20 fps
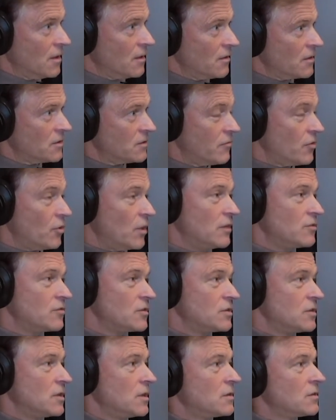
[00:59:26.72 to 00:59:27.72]
there's a very
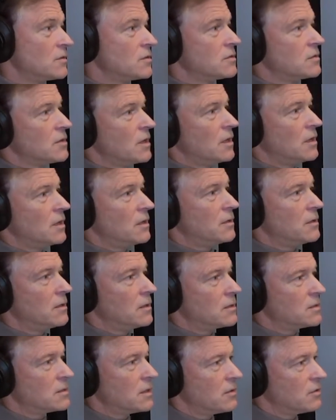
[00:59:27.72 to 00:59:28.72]
interesting society
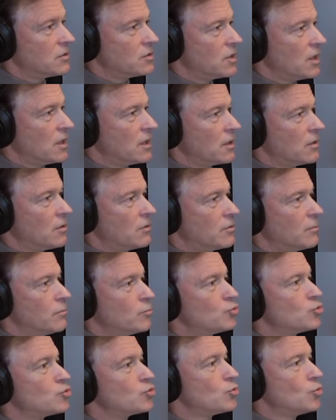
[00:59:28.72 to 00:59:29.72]
in southern China called the
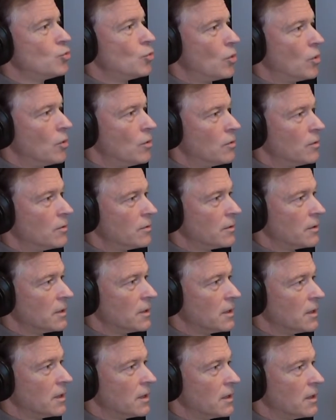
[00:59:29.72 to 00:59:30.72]
Musuo,
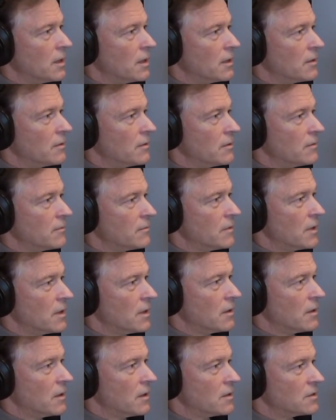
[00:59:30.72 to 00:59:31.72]
and I
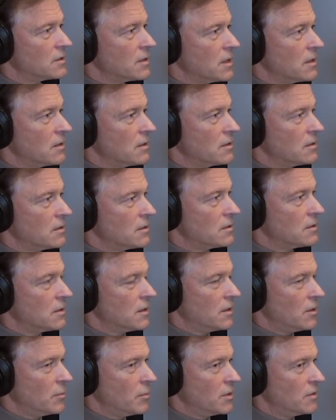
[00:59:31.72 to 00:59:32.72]
studied it a
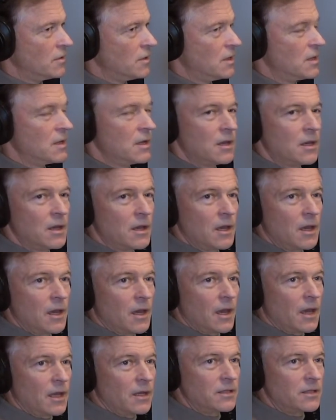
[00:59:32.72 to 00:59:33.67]
little bit. And it